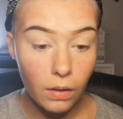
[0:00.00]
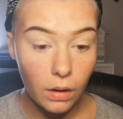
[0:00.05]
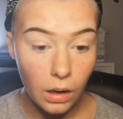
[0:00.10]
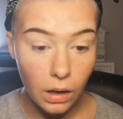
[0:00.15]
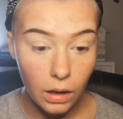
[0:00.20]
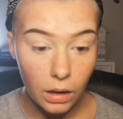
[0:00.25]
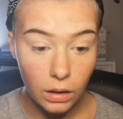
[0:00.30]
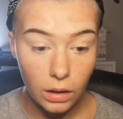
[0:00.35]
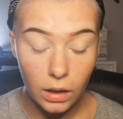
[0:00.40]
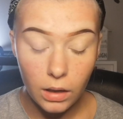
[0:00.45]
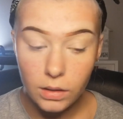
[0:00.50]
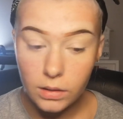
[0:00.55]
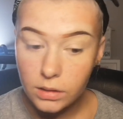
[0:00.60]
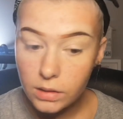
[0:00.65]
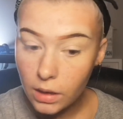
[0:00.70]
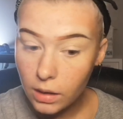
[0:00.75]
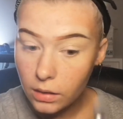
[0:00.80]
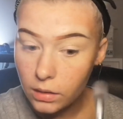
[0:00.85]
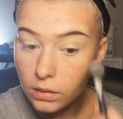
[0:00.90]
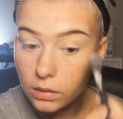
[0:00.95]
I like
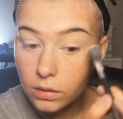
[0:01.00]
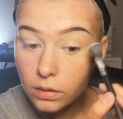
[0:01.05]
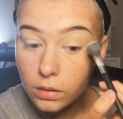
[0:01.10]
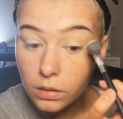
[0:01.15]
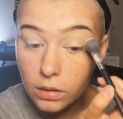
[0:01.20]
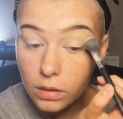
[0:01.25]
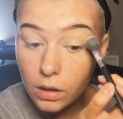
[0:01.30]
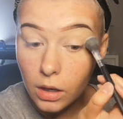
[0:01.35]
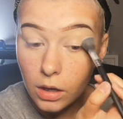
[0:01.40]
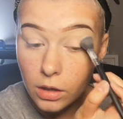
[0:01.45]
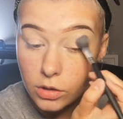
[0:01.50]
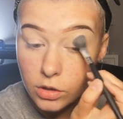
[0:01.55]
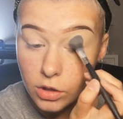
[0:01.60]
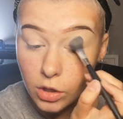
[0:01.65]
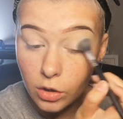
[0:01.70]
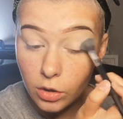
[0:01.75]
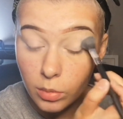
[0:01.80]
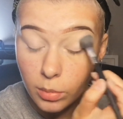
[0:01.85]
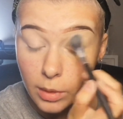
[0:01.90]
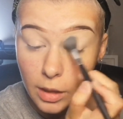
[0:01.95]
setting the
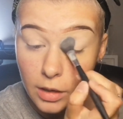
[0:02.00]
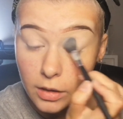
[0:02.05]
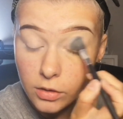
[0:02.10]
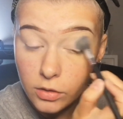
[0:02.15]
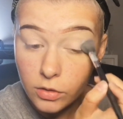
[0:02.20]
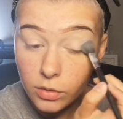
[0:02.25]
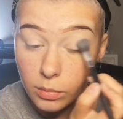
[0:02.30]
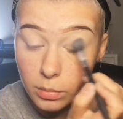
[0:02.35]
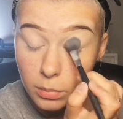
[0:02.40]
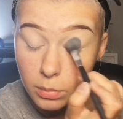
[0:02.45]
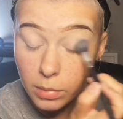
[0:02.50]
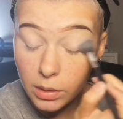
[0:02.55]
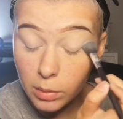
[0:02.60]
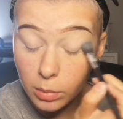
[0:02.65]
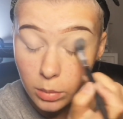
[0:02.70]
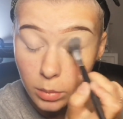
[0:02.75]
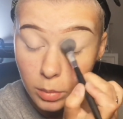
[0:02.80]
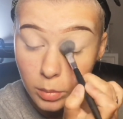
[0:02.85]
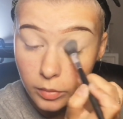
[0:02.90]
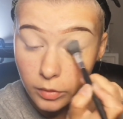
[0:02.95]
eyeshadow base. Some
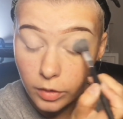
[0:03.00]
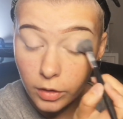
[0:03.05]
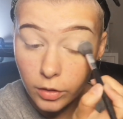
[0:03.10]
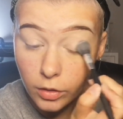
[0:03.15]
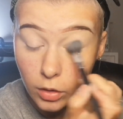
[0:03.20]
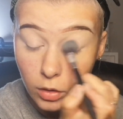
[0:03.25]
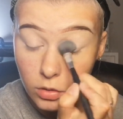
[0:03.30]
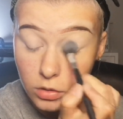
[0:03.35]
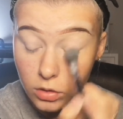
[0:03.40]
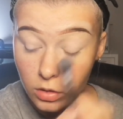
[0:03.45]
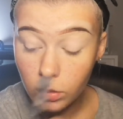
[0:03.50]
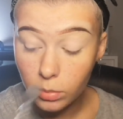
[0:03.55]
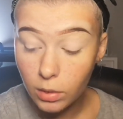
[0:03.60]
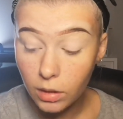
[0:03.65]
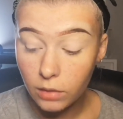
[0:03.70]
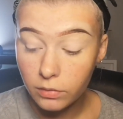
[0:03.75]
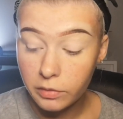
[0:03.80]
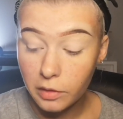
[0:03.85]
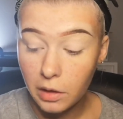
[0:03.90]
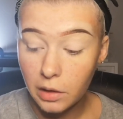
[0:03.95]
people prefer not to, but I
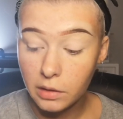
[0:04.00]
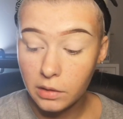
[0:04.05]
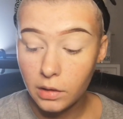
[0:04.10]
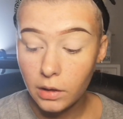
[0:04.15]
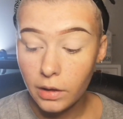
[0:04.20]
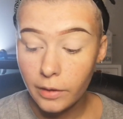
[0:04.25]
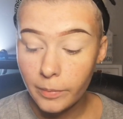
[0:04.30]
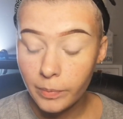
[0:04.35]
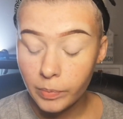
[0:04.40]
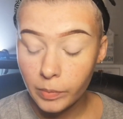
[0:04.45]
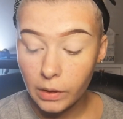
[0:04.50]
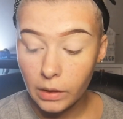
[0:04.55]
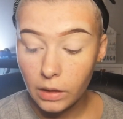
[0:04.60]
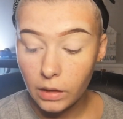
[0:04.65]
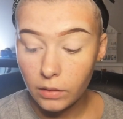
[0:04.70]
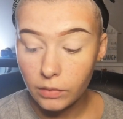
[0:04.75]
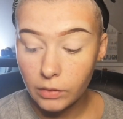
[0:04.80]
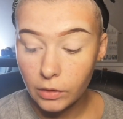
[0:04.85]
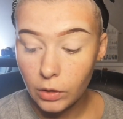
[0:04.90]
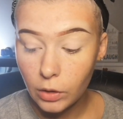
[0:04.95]
find
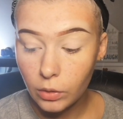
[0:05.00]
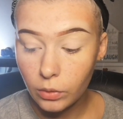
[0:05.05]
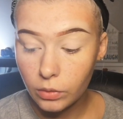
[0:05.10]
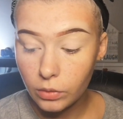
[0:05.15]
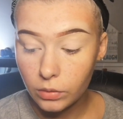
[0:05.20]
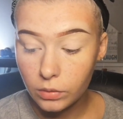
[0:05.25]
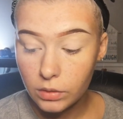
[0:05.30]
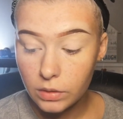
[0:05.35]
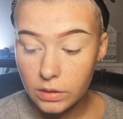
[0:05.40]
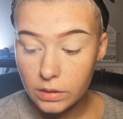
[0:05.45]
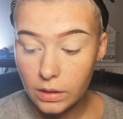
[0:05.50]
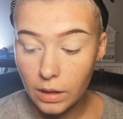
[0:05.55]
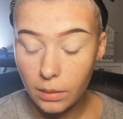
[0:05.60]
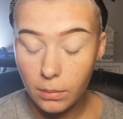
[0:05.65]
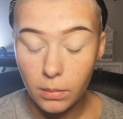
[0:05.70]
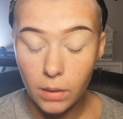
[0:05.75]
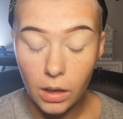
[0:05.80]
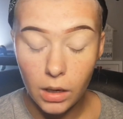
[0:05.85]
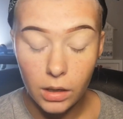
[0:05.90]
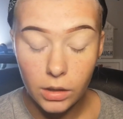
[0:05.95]
if I don't set
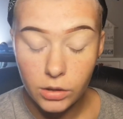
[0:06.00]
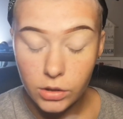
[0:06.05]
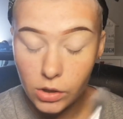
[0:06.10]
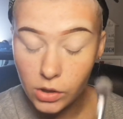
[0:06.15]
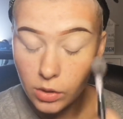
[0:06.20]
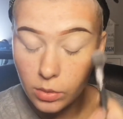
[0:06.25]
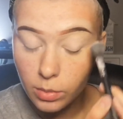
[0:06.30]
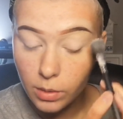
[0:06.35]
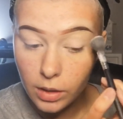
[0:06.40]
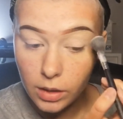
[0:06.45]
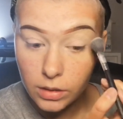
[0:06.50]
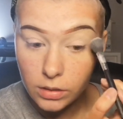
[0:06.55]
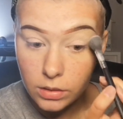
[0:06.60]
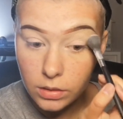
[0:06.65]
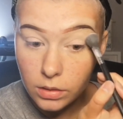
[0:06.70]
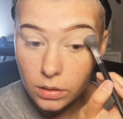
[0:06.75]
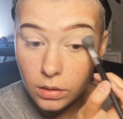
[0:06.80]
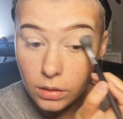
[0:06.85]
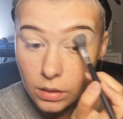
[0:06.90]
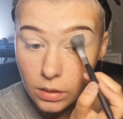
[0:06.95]
my eyeshadow base,
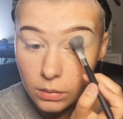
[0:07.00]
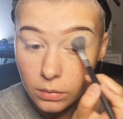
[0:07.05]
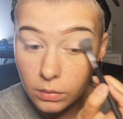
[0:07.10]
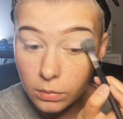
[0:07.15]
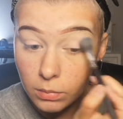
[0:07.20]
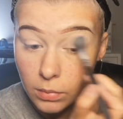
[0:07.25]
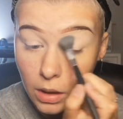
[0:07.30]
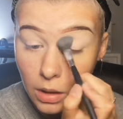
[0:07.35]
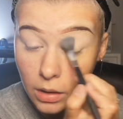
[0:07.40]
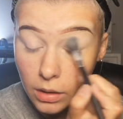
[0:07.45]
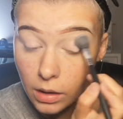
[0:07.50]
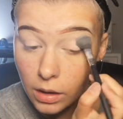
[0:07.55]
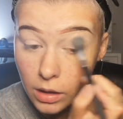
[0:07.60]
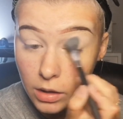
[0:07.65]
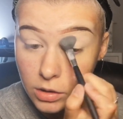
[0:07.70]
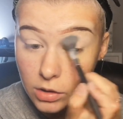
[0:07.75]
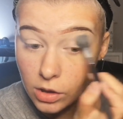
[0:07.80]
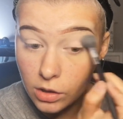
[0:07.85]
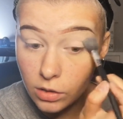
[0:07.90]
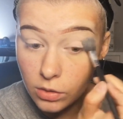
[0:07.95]
my
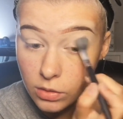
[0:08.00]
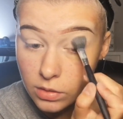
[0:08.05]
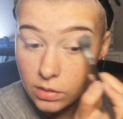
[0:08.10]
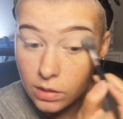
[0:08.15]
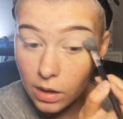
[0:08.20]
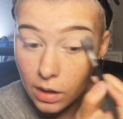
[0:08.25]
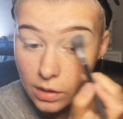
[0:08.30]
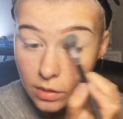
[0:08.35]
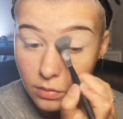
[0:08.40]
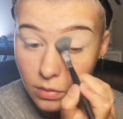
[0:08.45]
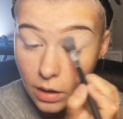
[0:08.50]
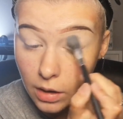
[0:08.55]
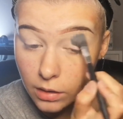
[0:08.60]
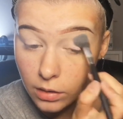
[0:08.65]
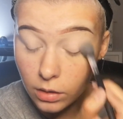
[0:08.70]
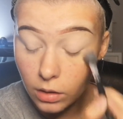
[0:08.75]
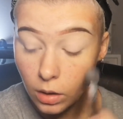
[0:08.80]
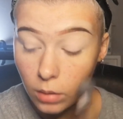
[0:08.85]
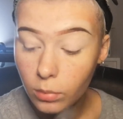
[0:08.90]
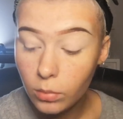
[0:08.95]
eyeshadows slide around a
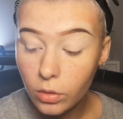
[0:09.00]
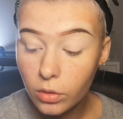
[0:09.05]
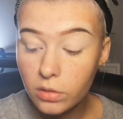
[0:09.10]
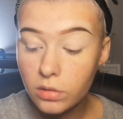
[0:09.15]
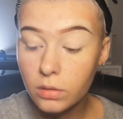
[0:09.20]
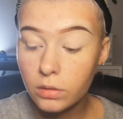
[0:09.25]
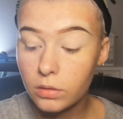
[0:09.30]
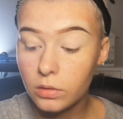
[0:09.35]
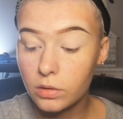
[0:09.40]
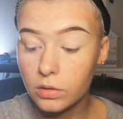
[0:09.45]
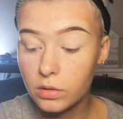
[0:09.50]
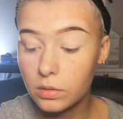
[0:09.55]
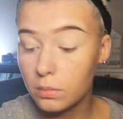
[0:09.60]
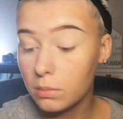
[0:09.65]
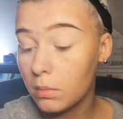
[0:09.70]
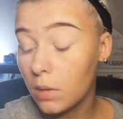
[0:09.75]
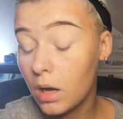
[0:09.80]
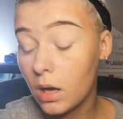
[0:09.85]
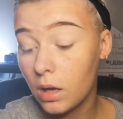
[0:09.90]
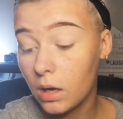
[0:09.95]
lot more because
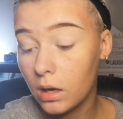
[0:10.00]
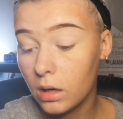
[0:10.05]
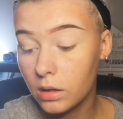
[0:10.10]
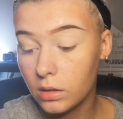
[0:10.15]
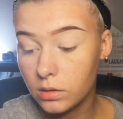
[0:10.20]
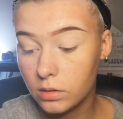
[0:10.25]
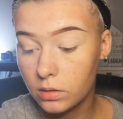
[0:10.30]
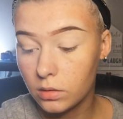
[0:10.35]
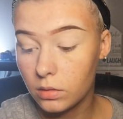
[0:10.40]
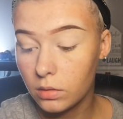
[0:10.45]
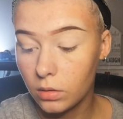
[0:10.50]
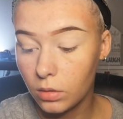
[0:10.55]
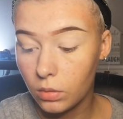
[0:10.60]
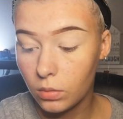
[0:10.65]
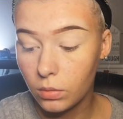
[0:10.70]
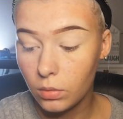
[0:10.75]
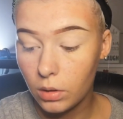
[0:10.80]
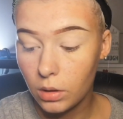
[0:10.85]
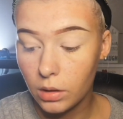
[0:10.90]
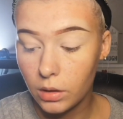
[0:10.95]
my eyes are
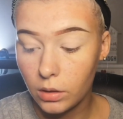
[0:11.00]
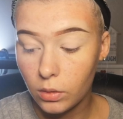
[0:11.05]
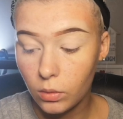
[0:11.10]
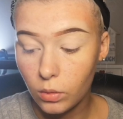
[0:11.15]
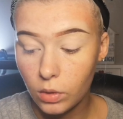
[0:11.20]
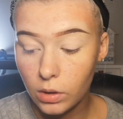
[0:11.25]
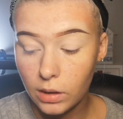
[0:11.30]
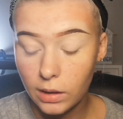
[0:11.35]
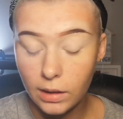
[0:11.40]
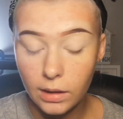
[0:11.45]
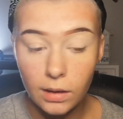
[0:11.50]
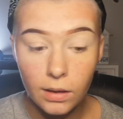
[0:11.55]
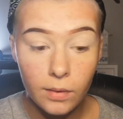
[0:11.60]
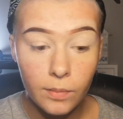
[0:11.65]
quite oily,